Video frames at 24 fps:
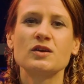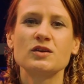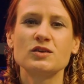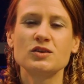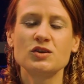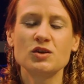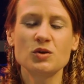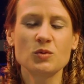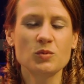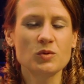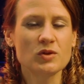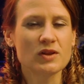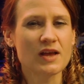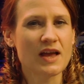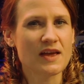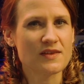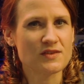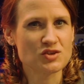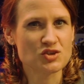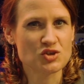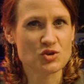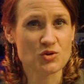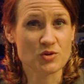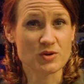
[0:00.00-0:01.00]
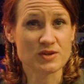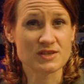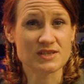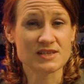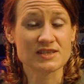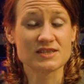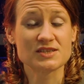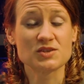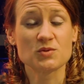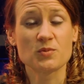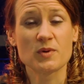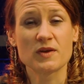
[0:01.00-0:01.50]
You will get the choice
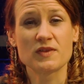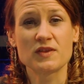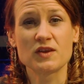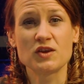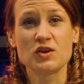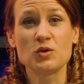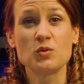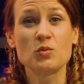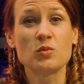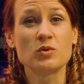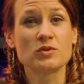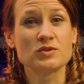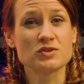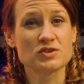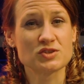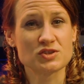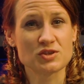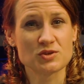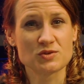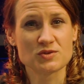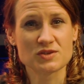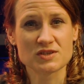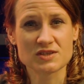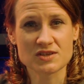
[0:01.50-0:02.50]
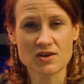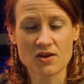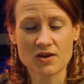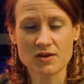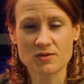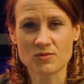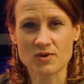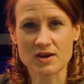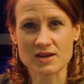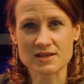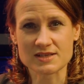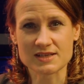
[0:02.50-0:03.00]
as to whether you want to do
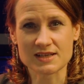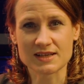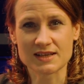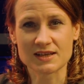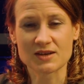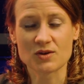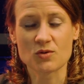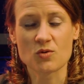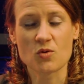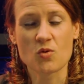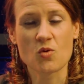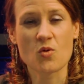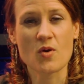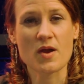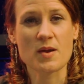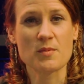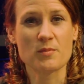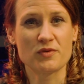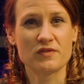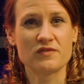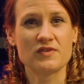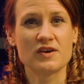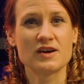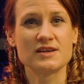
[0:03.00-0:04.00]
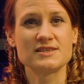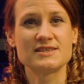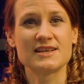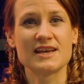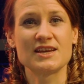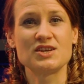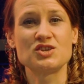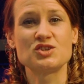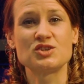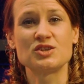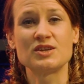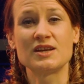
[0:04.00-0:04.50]
sight reading or
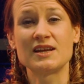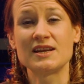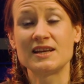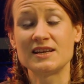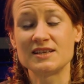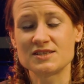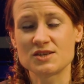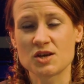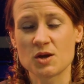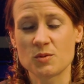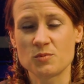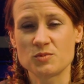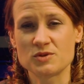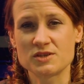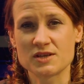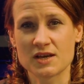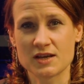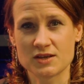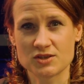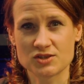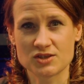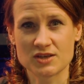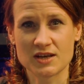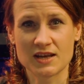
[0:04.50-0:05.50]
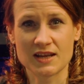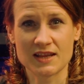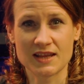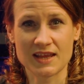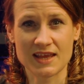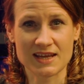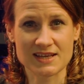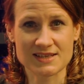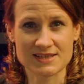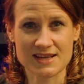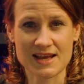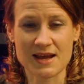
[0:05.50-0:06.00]
improvisation and interpretation in
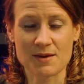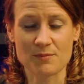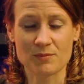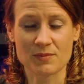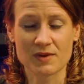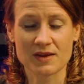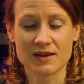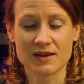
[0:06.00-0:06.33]
the exam.